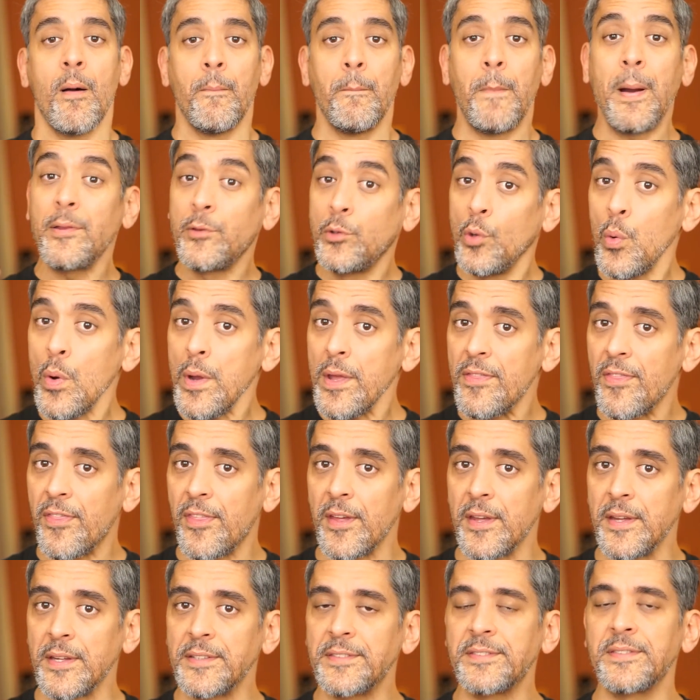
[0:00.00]
By doing
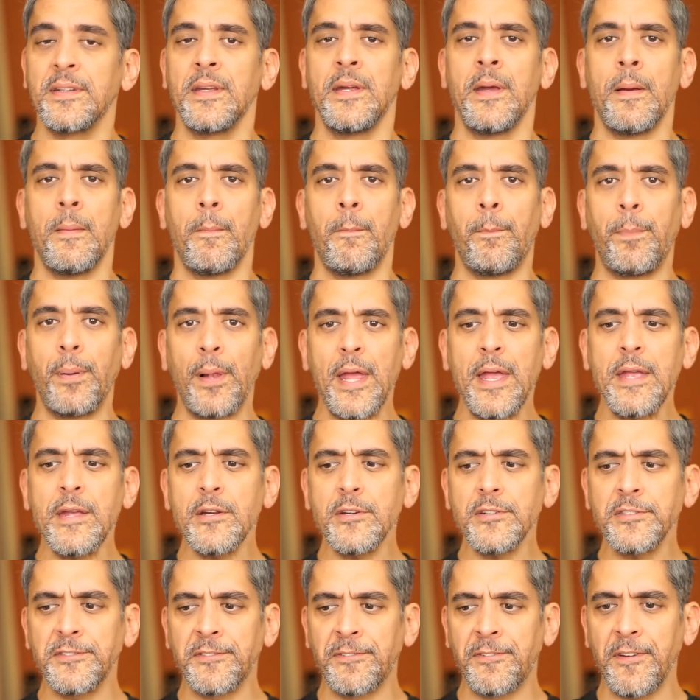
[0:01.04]
this,
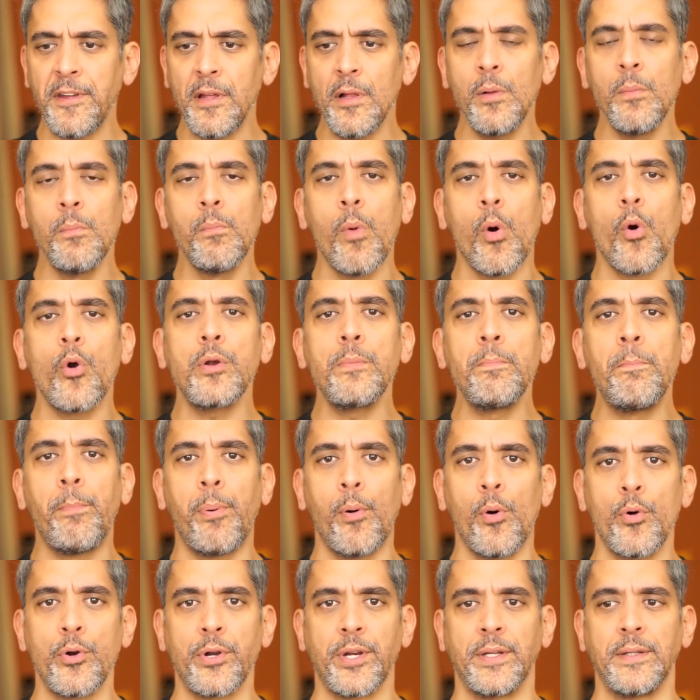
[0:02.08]
players feel more
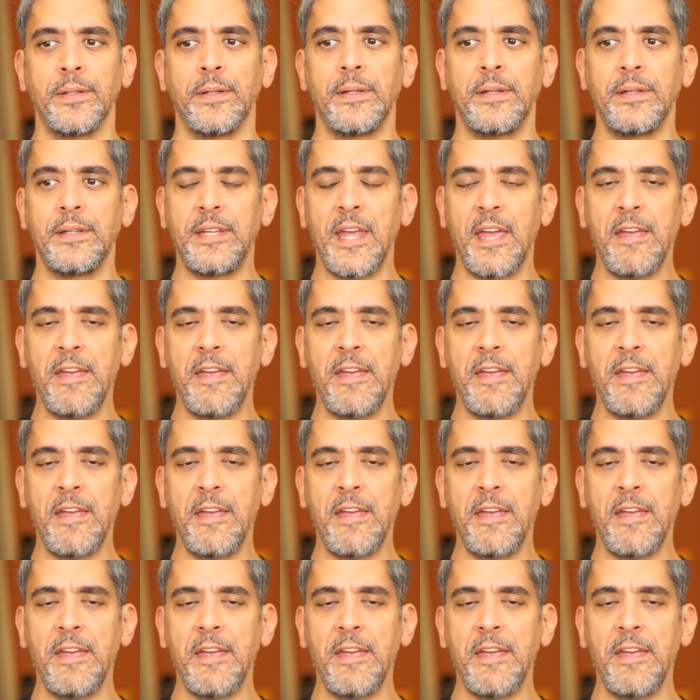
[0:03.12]
important.